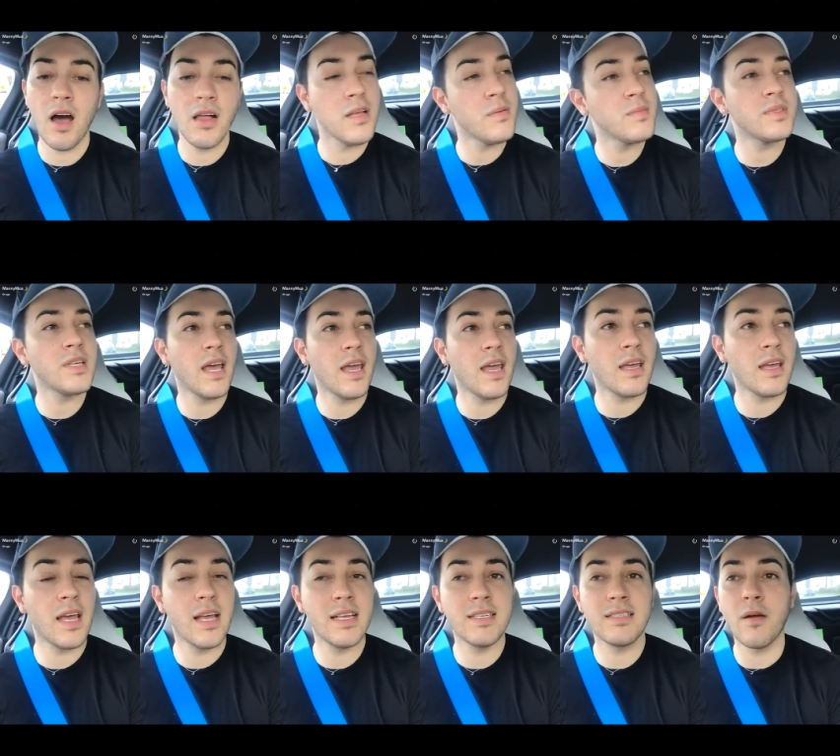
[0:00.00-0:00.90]
All I'm
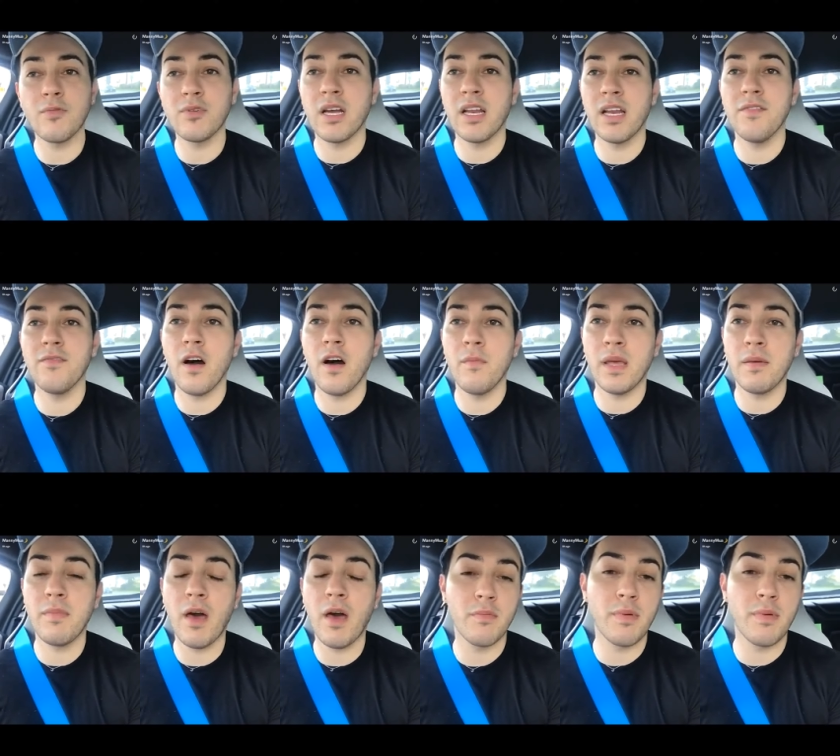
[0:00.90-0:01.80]
saying is stop trying to involve
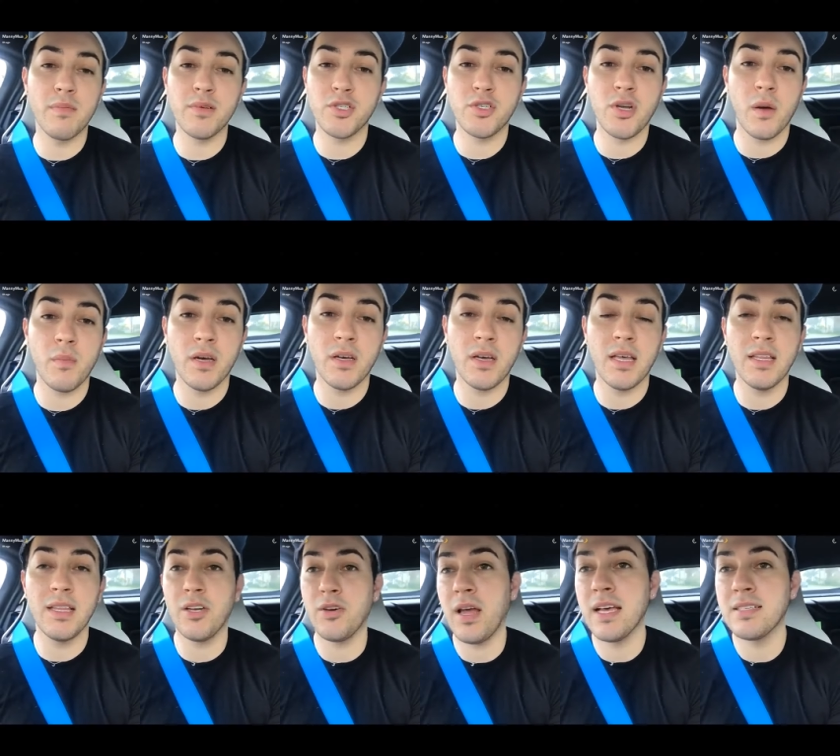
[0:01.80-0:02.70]
me in other people's drama.
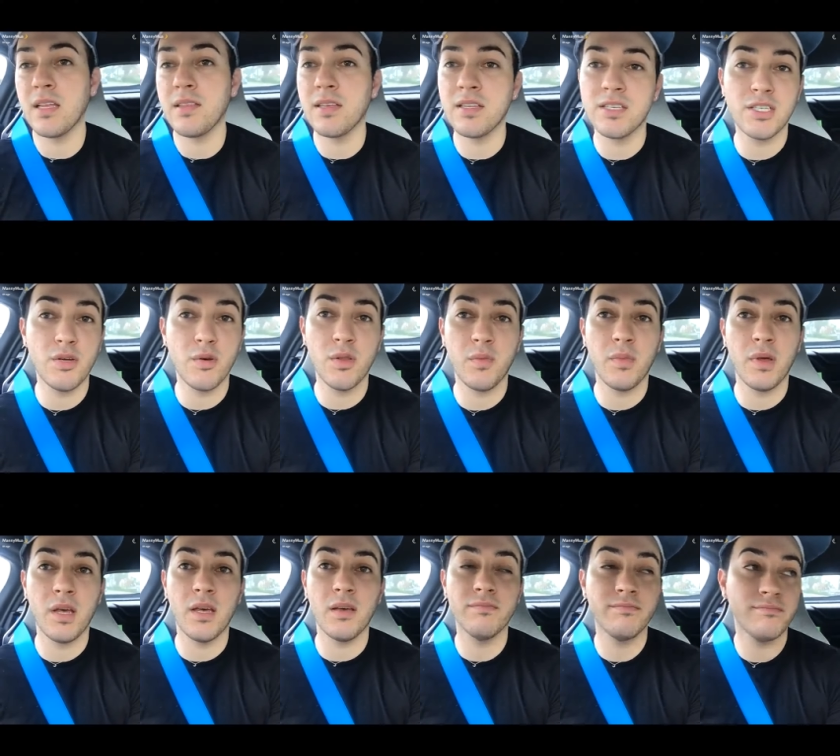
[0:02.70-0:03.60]
It literally has nothing to do with
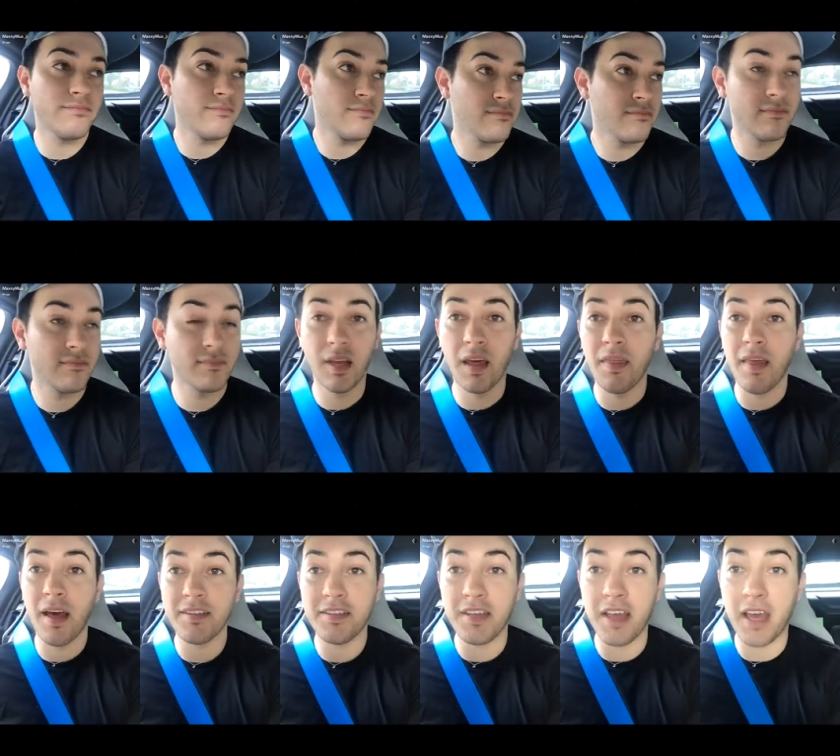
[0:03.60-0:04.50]
me.
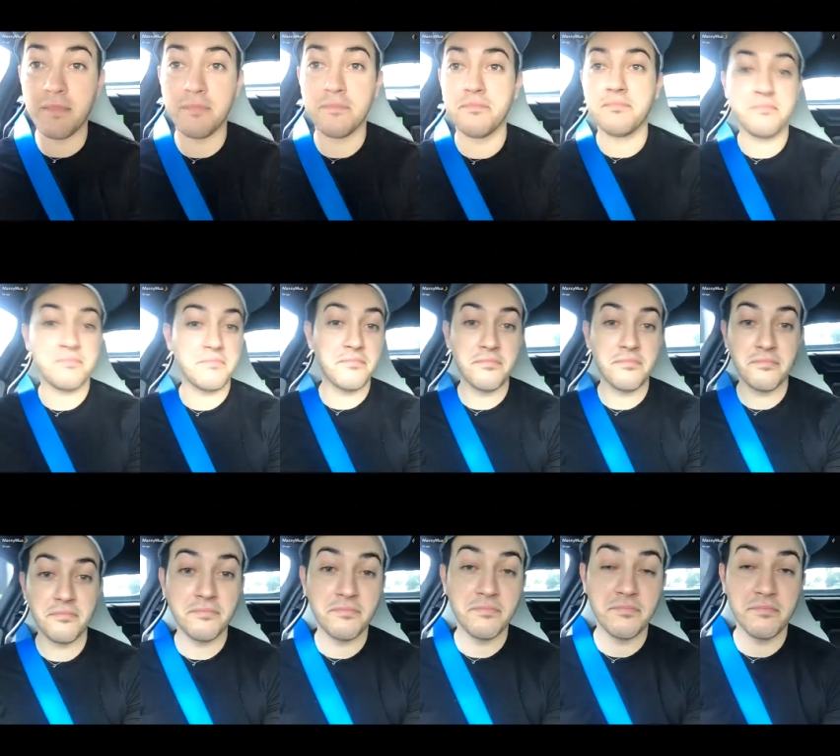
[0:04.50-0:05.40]
And that's that.
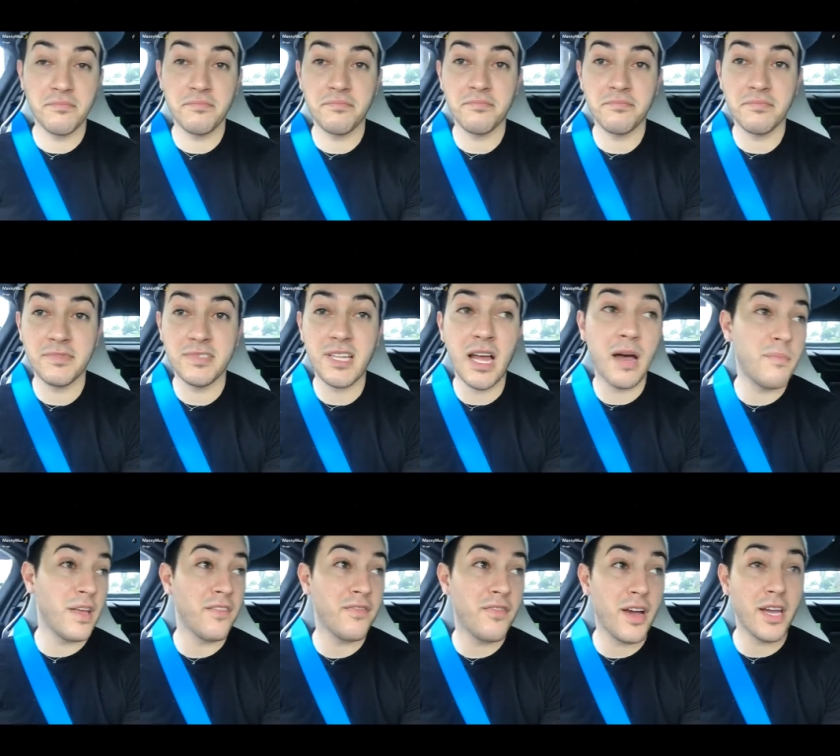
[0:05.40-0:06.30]

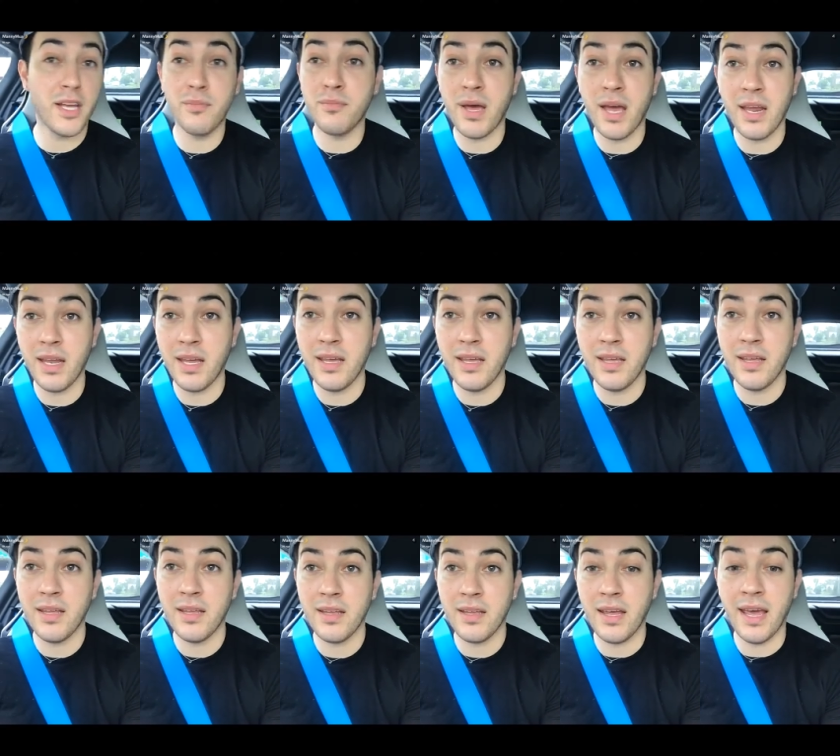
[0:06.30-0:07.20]
Stop being fucking petty
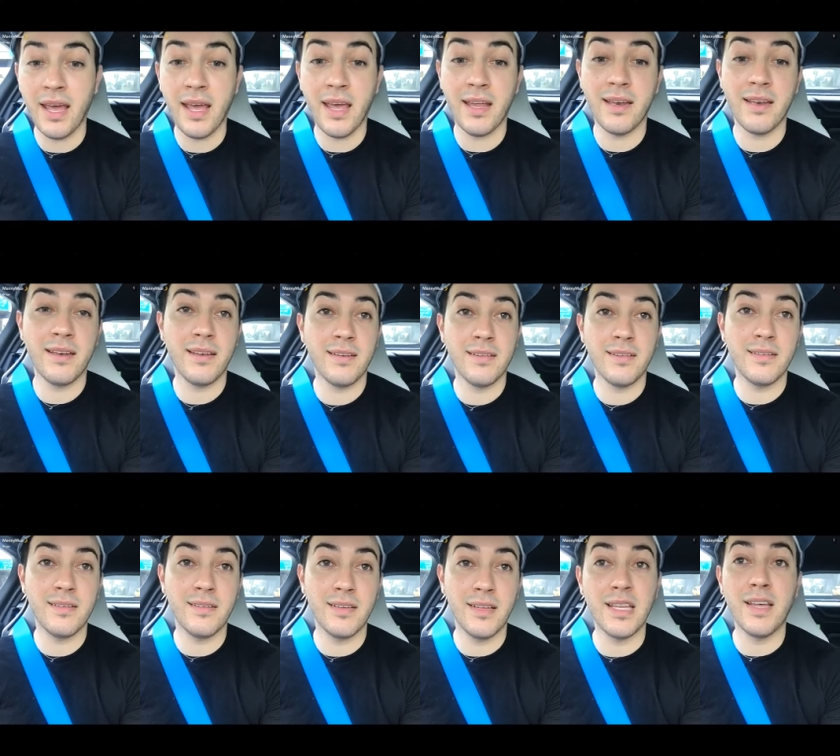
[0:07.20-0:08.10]
and
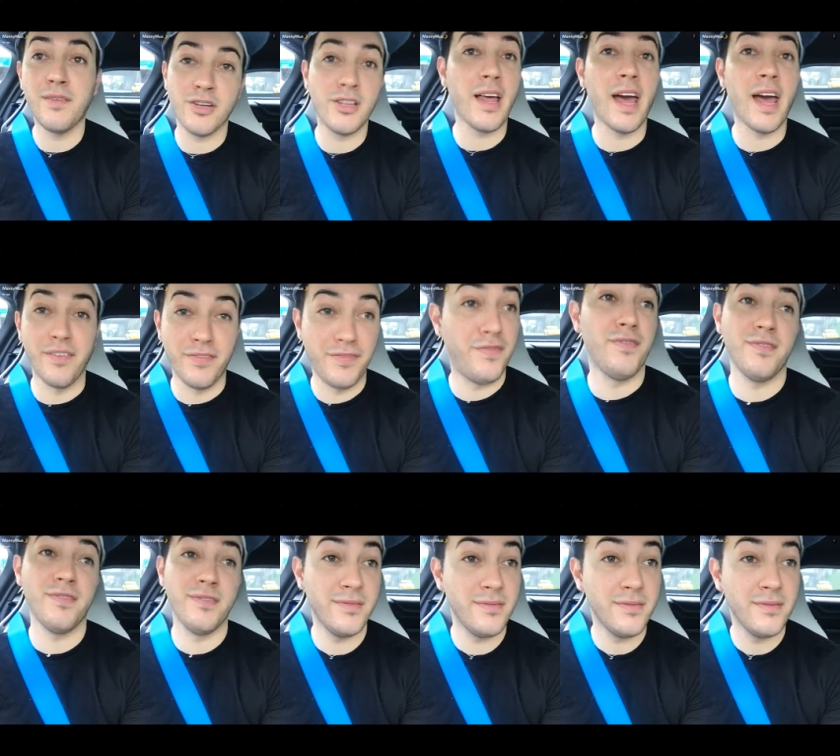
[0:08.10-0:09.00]
live your life.